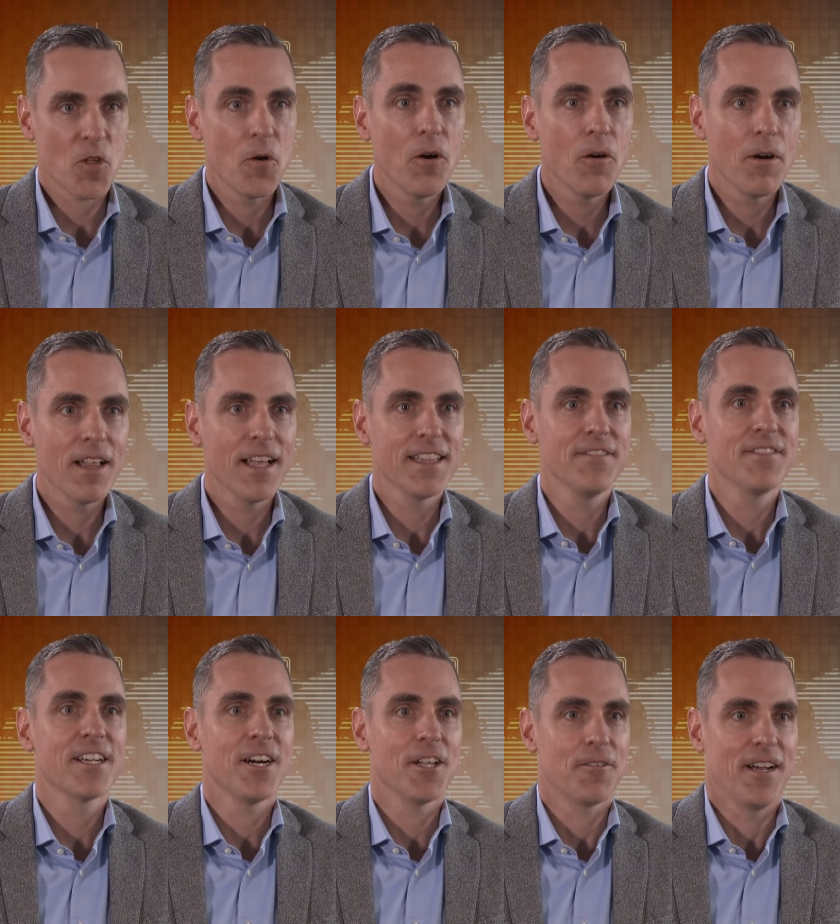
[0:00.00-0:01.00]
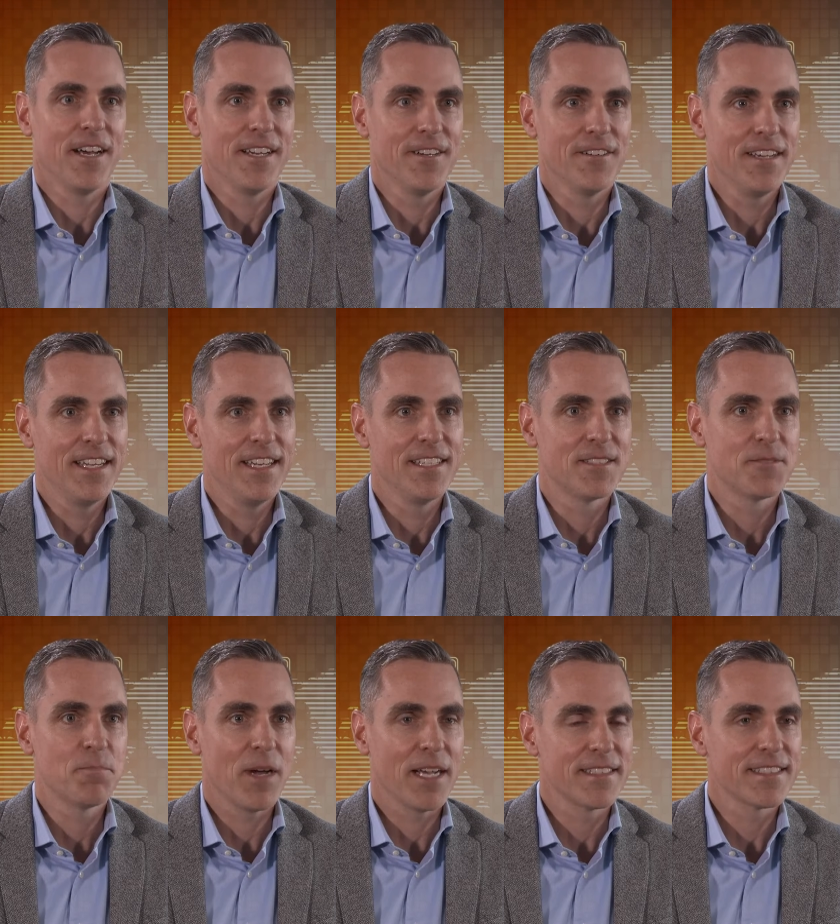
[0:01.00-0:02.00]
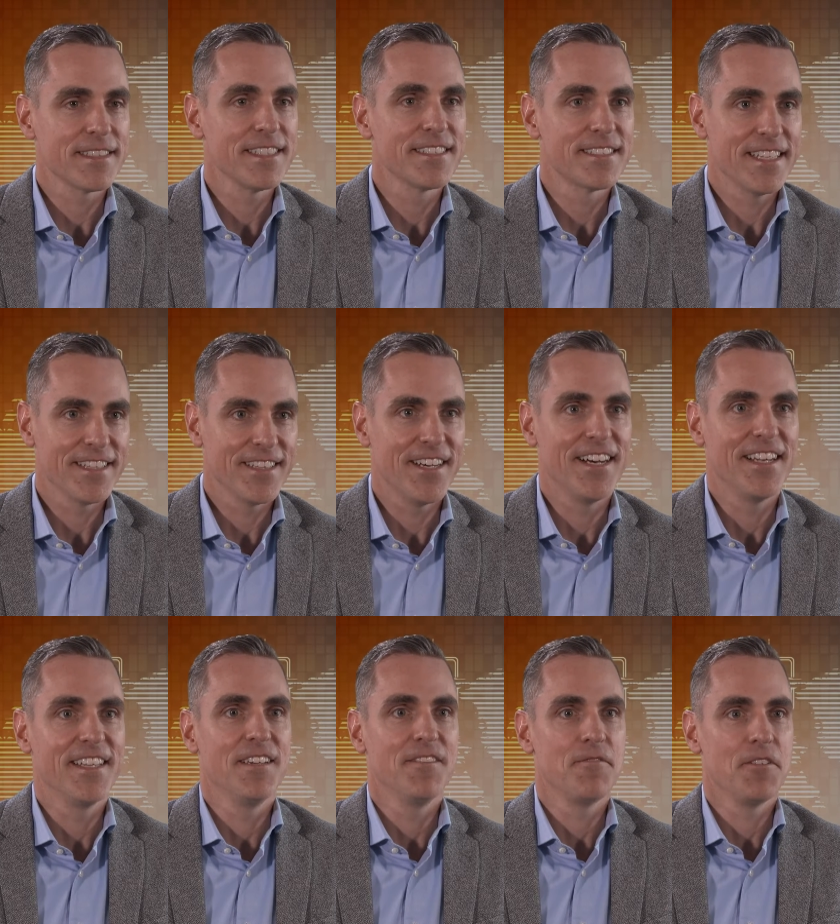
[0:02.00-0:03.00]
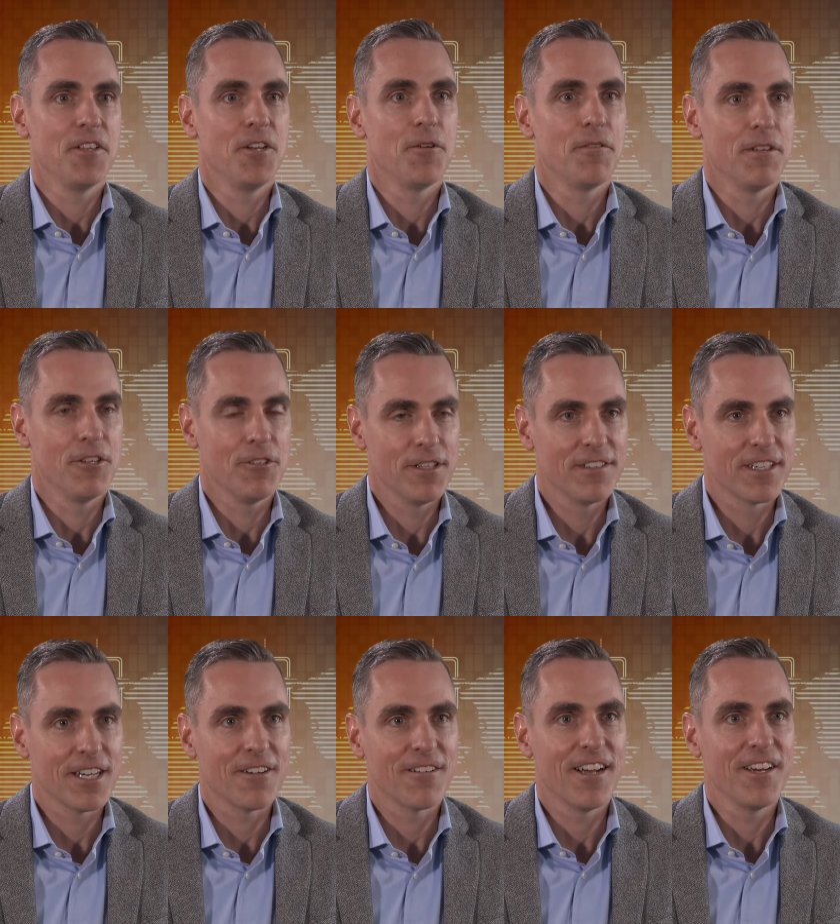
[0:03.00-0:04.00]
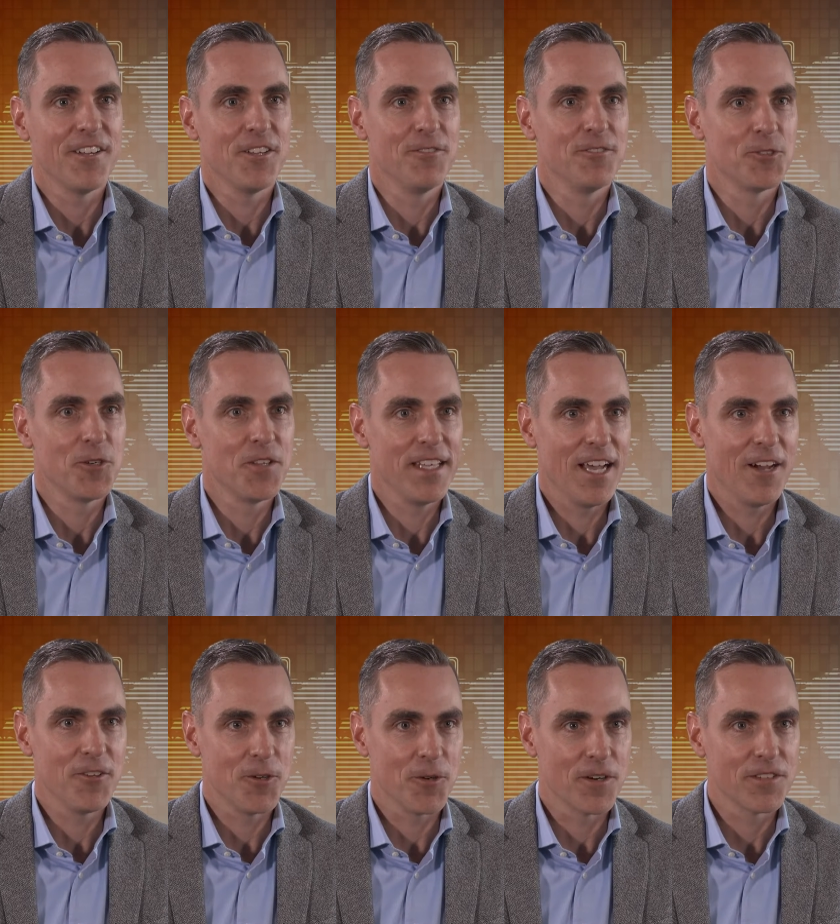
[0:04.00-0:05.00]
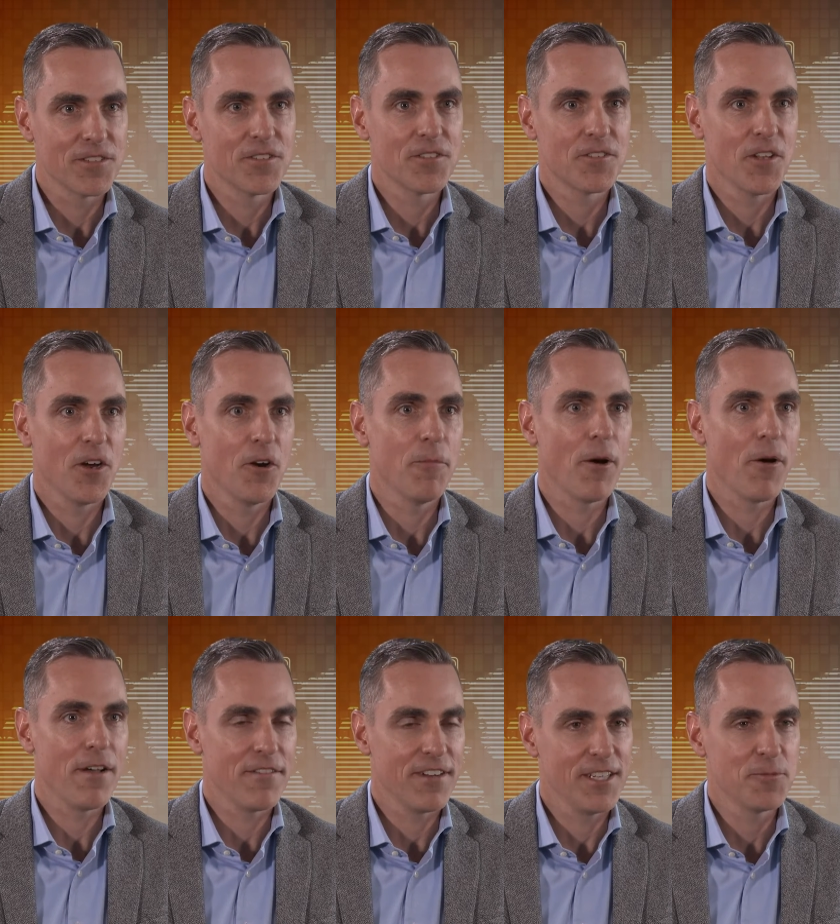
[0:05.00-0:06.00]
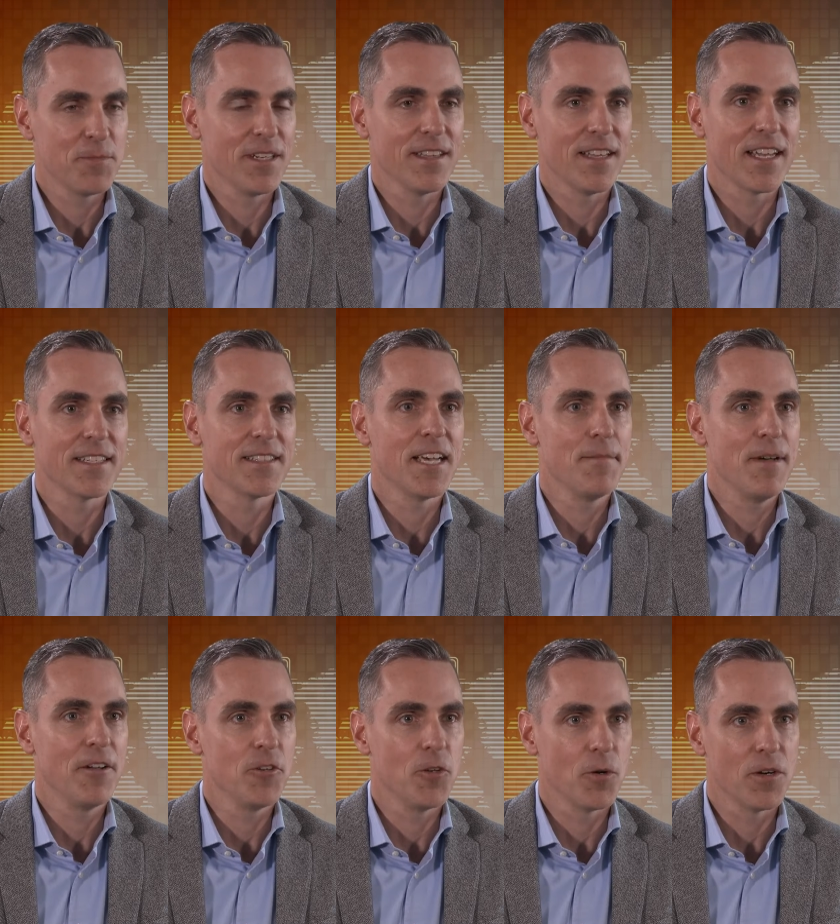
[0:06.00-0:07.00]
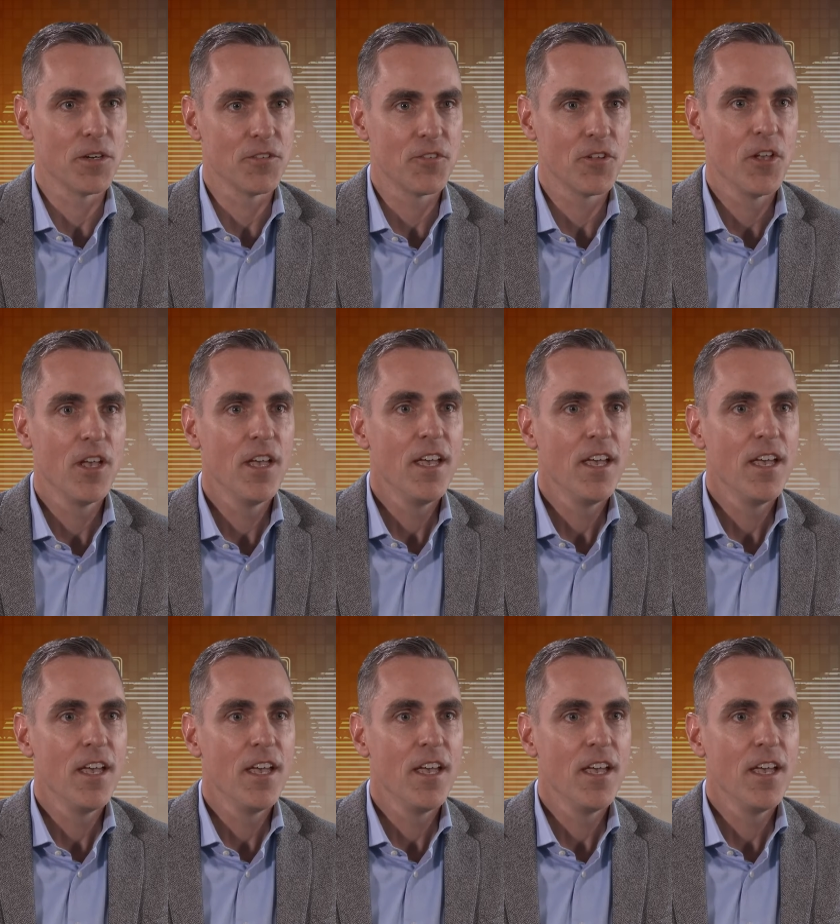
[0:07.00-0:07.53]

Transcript: Well, I live in Colorado, and it's practically a state law that, when you live in Colorado, you enjoy the outdoors. So my wife and I spend a lot of time outdoors.